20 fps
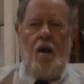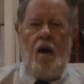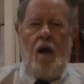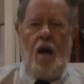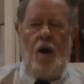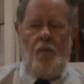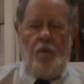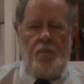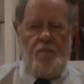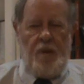
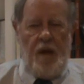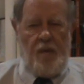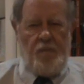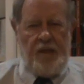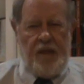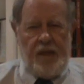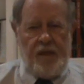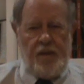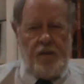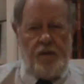a
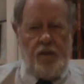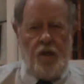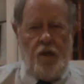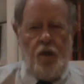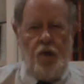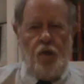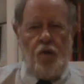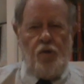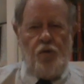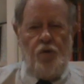republic,
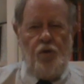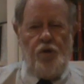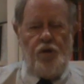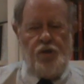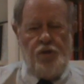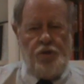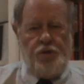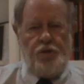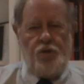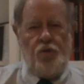
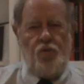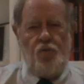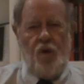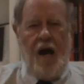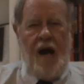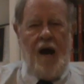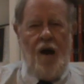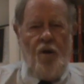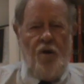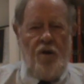crucial to
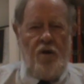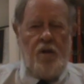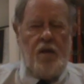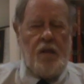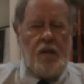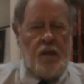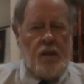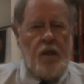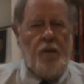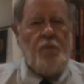our
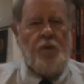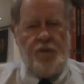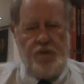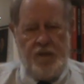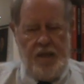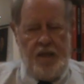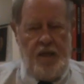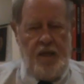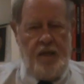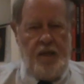
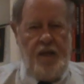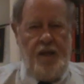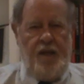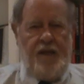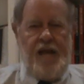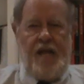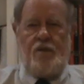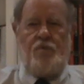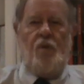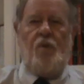liberty.
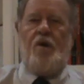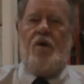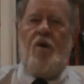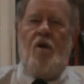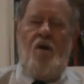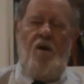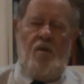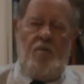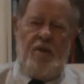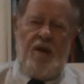That's what we
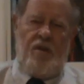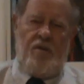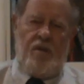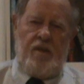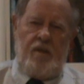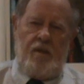are all about.